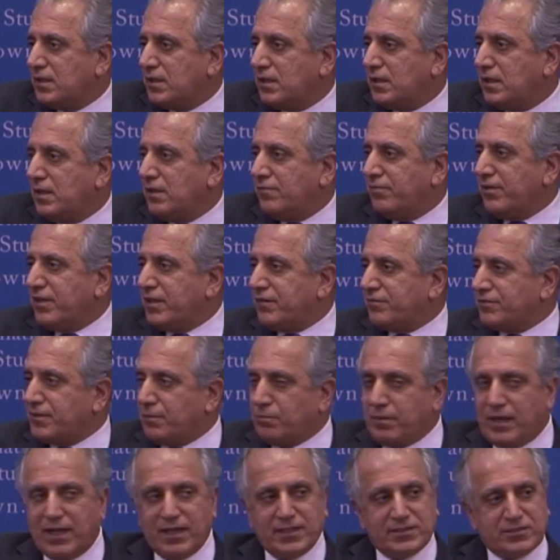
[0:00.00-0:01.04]
even if
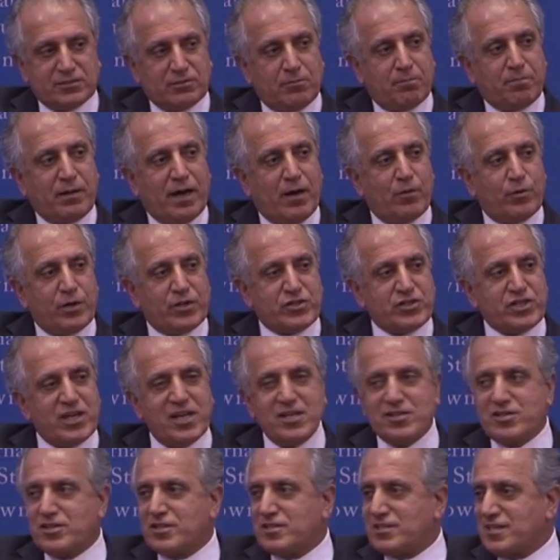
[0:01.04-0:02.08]
the balance of power
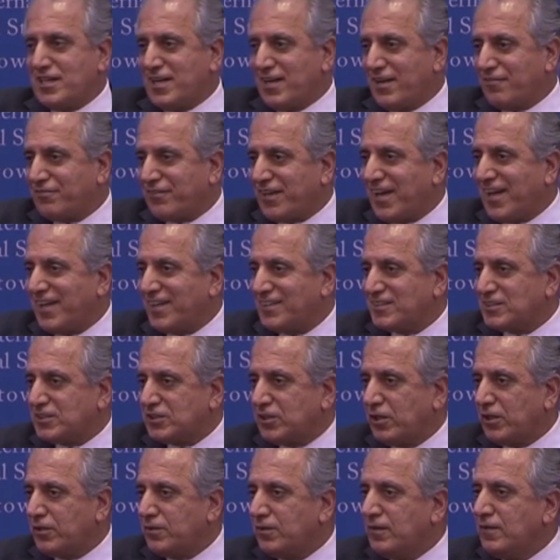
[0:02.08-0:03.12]
changes in
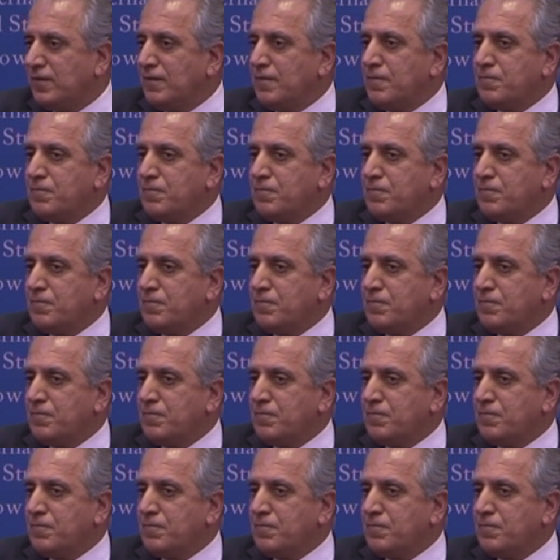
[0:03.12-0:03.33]
Afghanistan,